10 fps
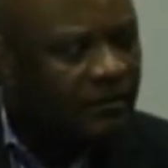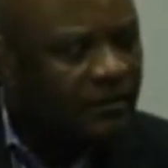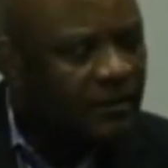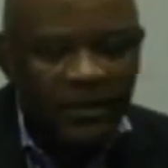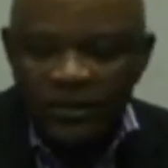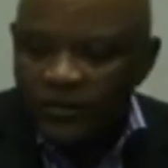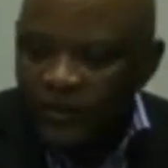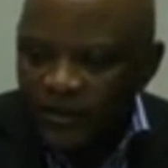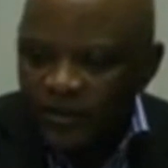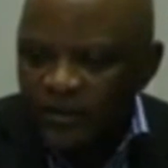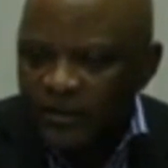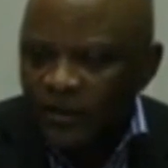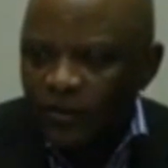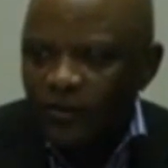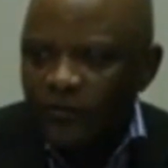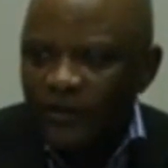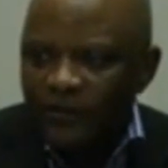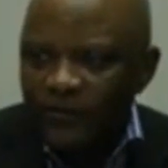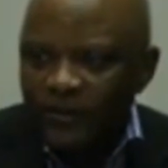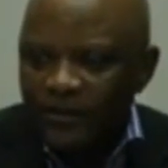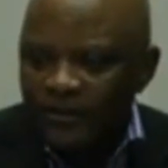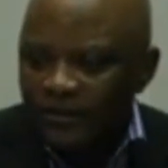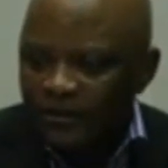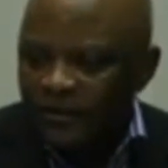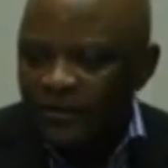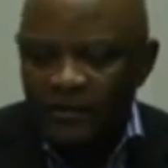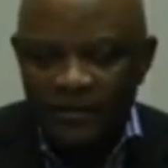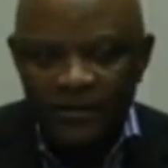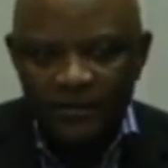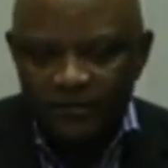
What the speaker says: The situation in the Horn of Africa is,